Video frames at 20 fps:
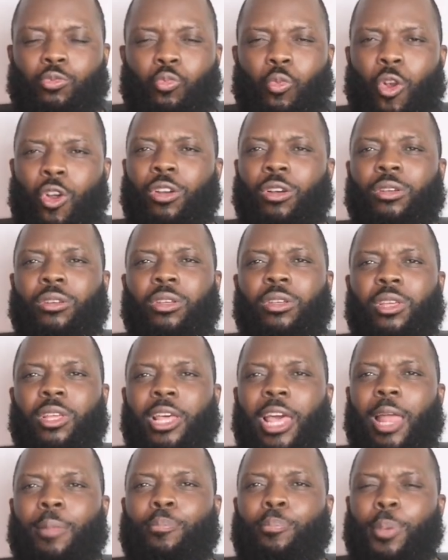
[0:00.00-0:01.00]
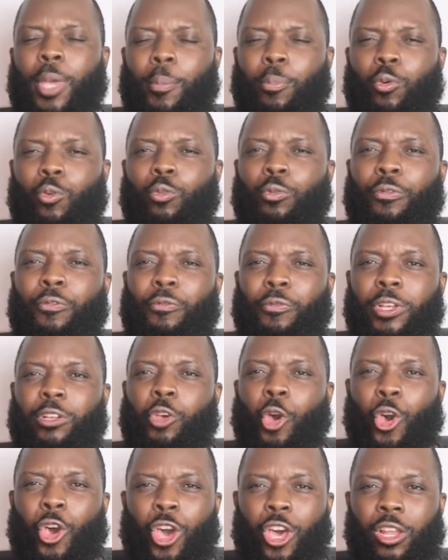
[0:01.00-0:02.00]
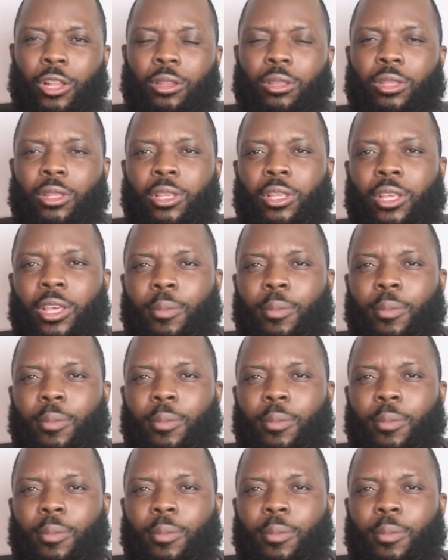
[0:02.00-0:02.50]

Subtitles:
wrong, and people feel hurt